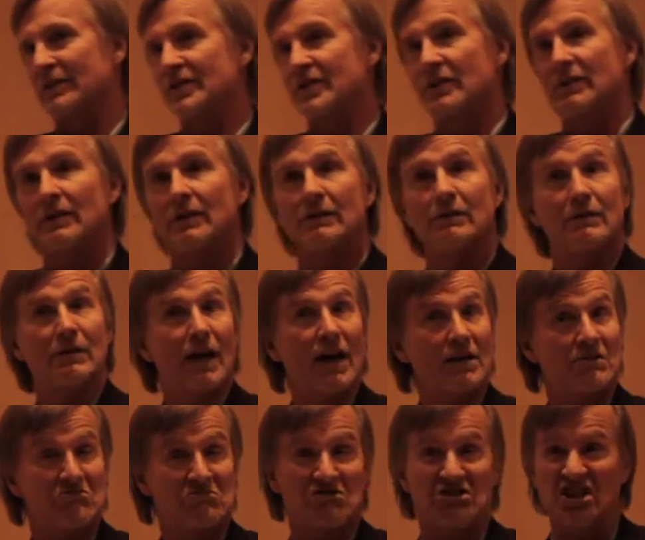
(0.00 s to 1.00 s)
so you're
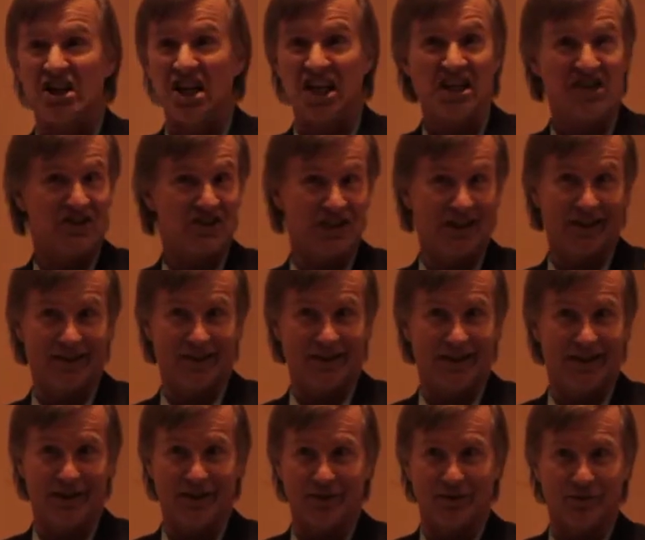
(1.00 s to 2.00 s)
not changing
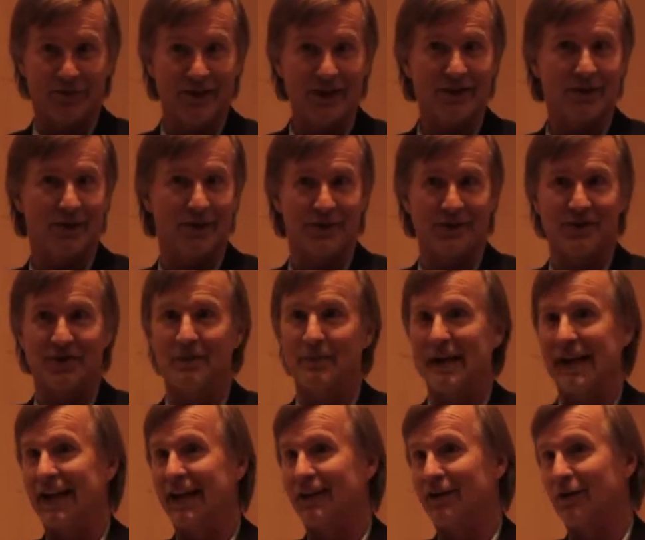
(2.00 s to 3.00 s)
the resource
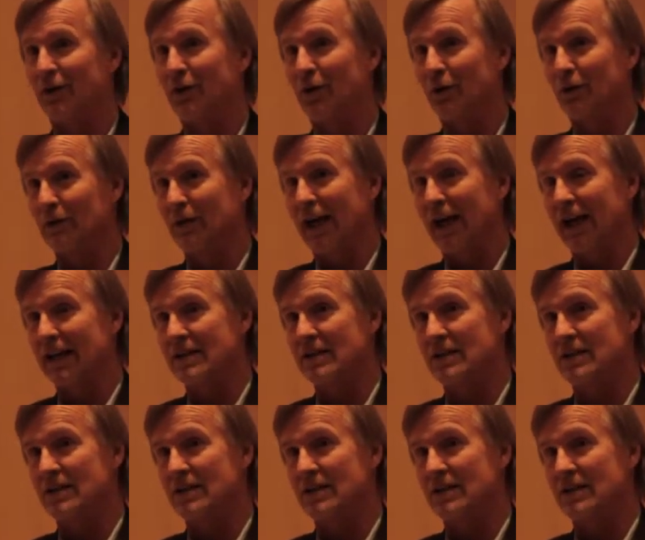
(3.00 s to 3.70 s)
demand a whole lot.